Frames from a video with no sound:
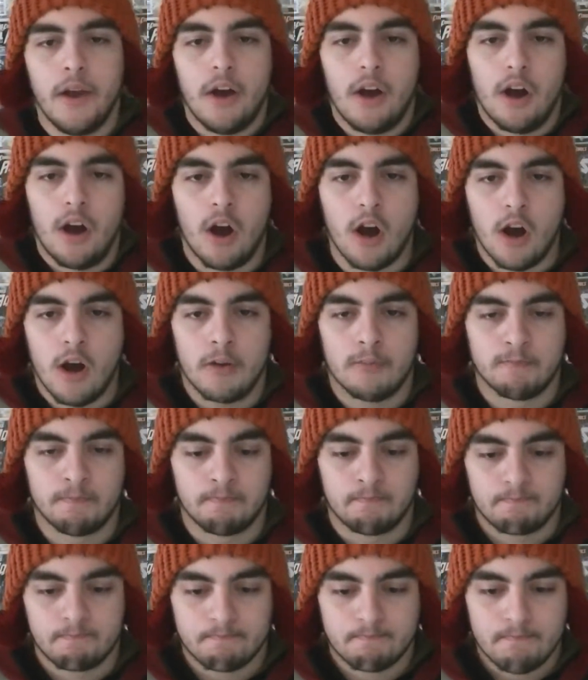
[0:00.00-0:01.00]

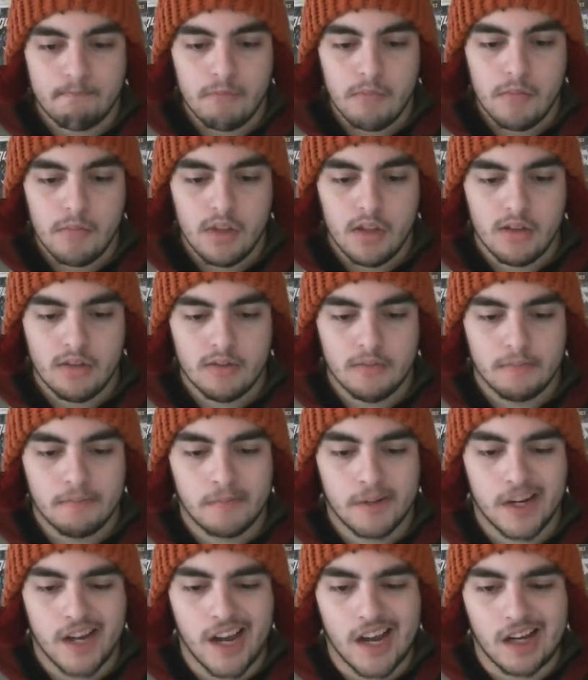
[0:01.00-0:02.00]

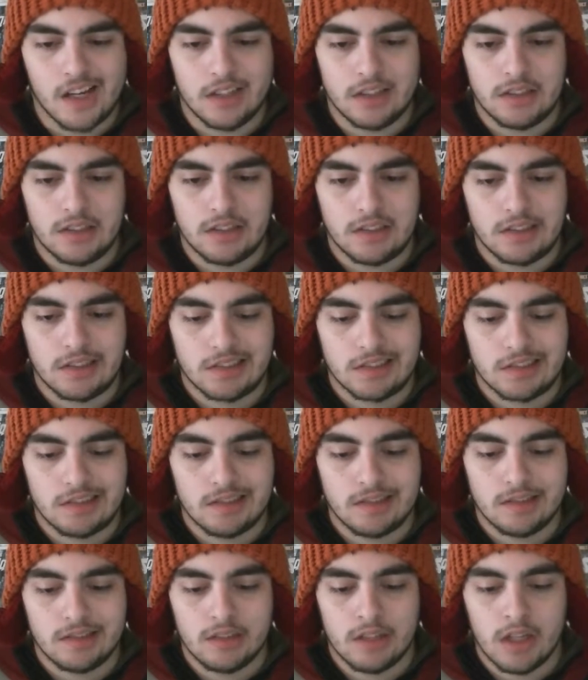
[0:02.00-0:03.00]
But yeah,
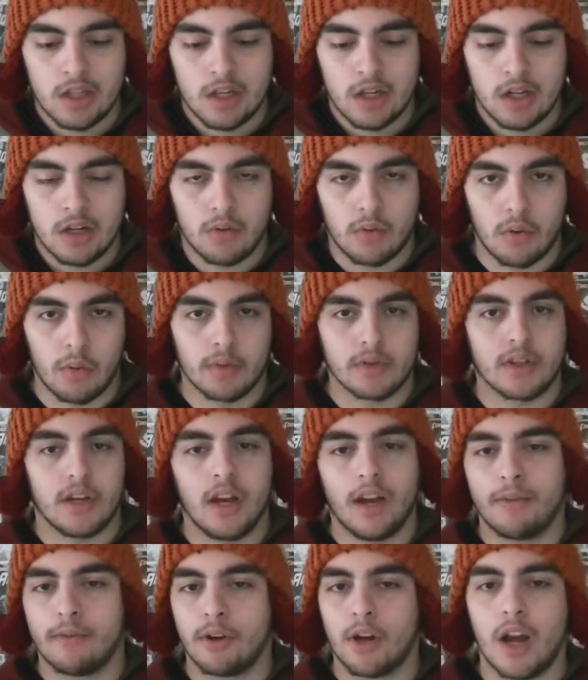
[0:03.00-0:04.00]
where was
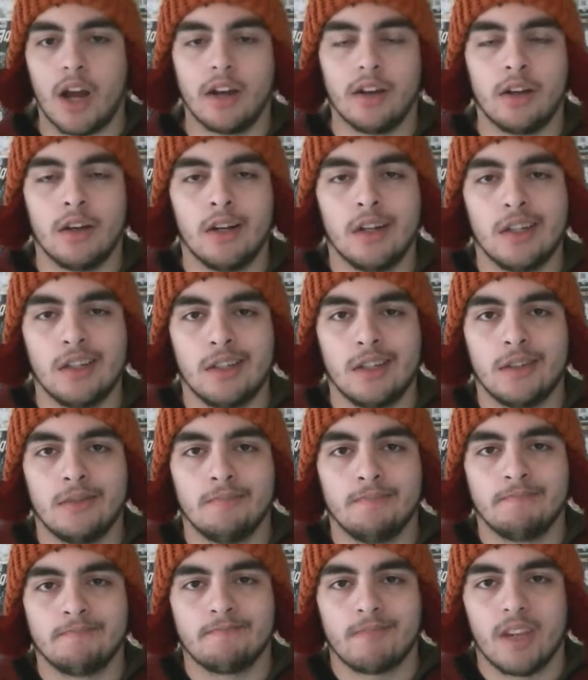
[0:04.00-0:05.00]
I? I forgot.
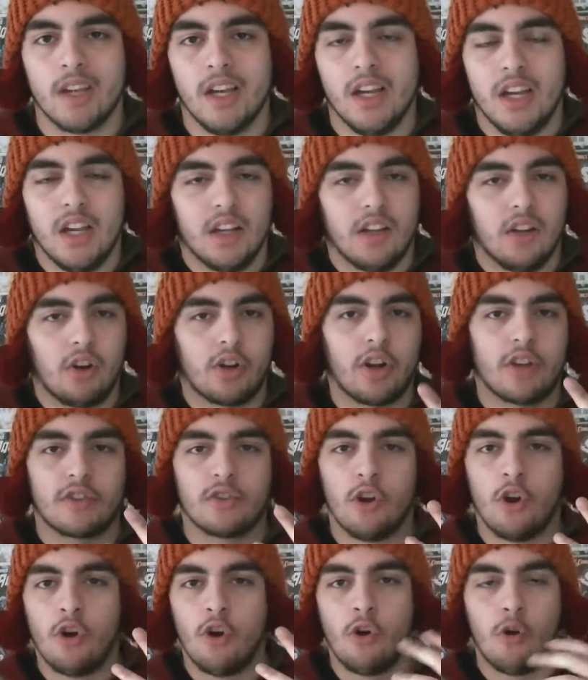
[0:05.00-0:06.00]
Okay,
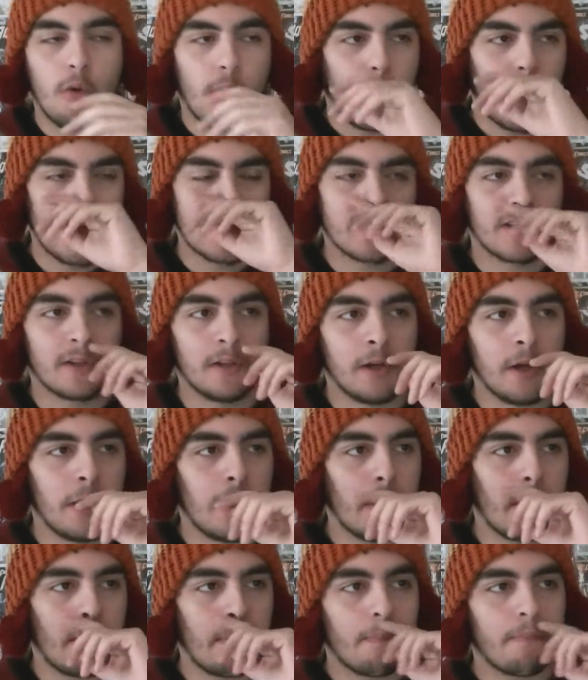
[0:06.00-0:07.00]
so
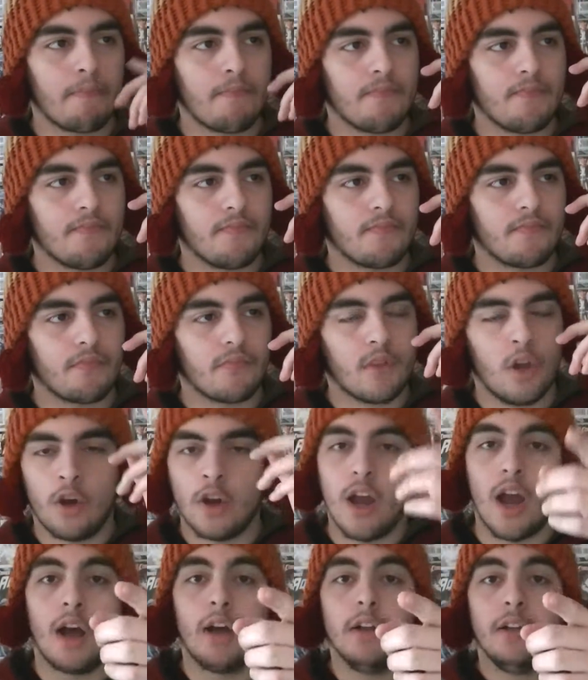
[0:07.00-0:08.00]
basically, oh
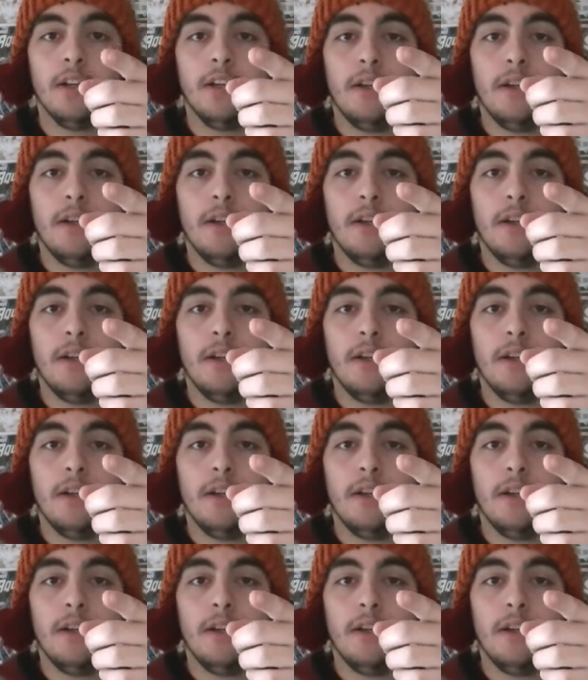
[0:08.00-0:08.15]
yeah.